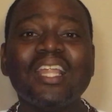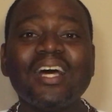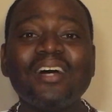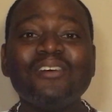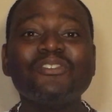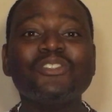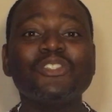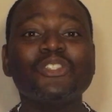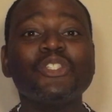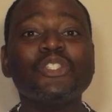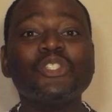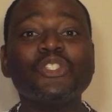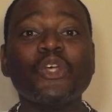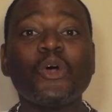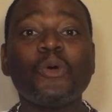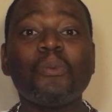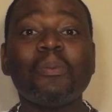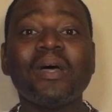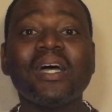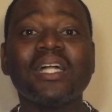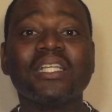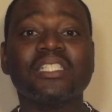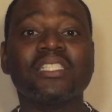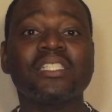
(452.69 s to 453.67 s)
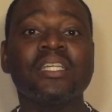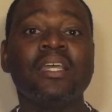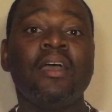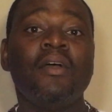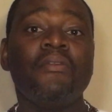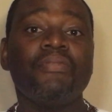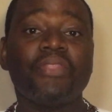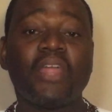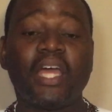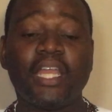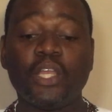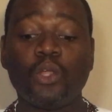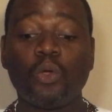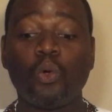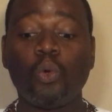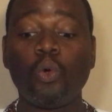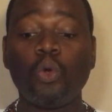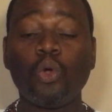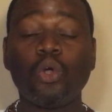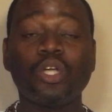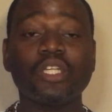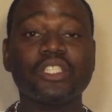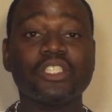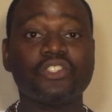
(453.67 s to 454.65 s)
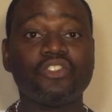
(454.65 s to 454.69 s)
loves you so much that He
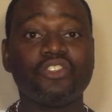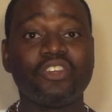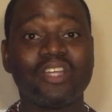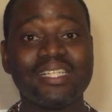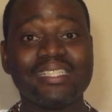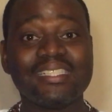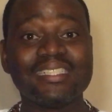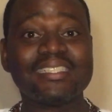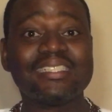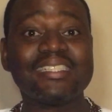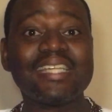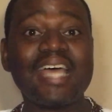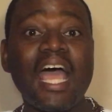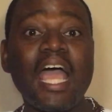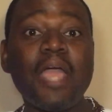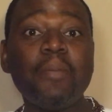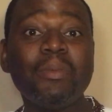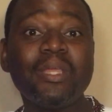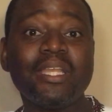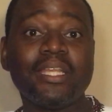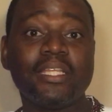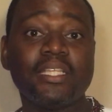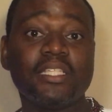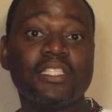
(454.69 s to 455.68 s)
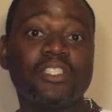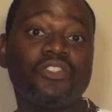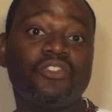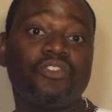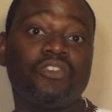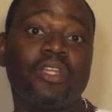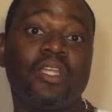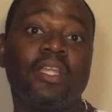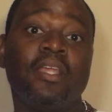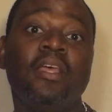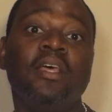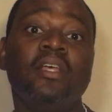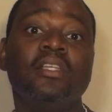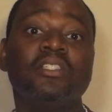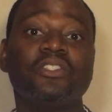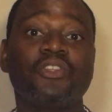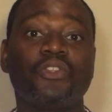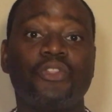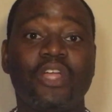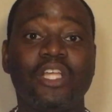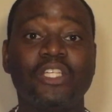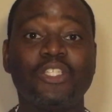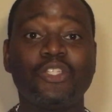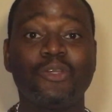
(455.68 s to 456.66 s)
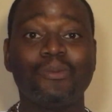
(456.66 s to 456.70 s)
orchestrated time and history
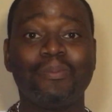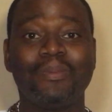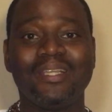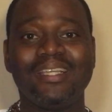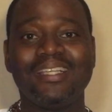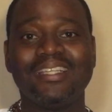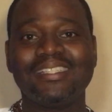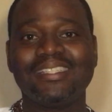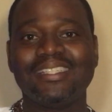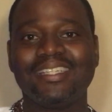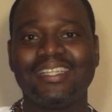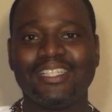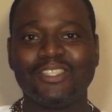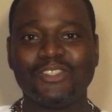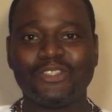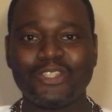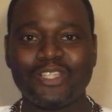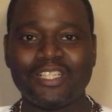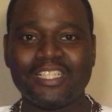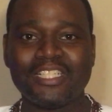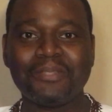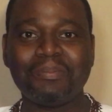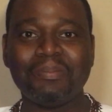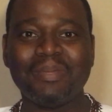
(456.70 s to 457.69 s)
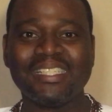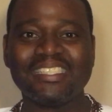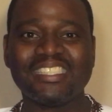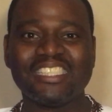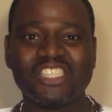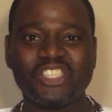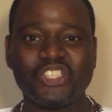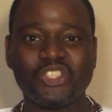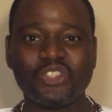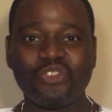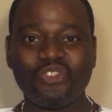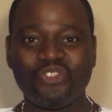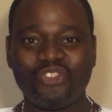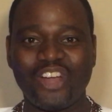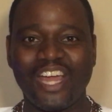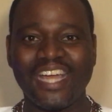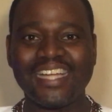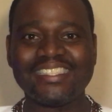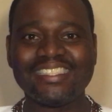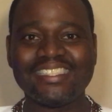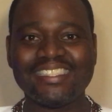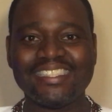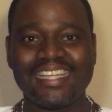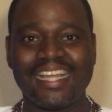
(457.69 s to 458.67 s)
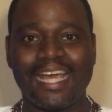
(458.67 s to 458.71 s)
so that you could be listening to this message
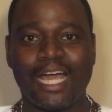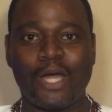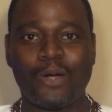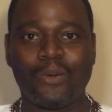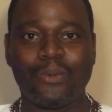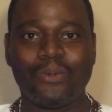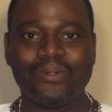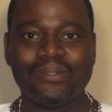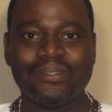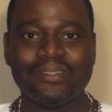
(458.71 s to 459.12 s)
right now.